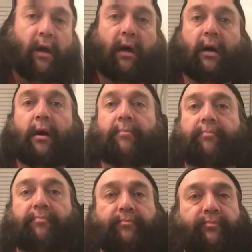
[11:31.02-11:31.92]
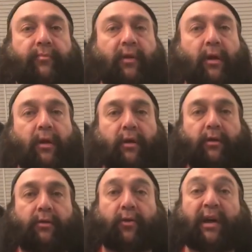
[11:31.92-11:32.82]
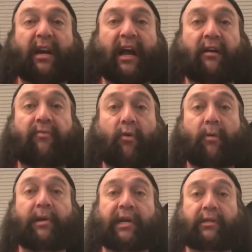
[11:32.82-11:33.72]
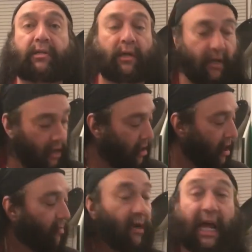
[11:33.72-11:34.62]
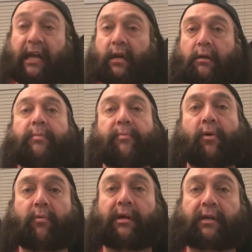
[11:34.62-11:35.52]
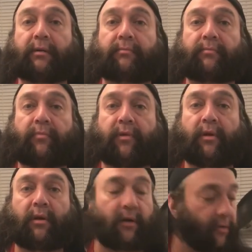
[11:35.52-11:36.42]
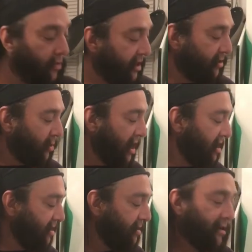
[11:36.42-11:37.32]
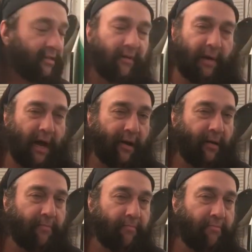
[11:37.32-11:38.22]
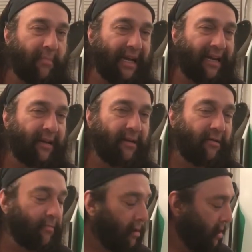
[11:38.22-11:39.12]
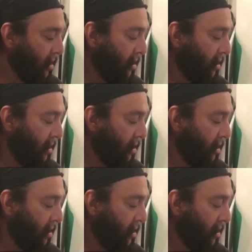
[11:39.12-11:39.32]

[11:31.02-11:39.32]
3.5, 4 minutes. If you like it a little bit more well done. This right here is at about a medium,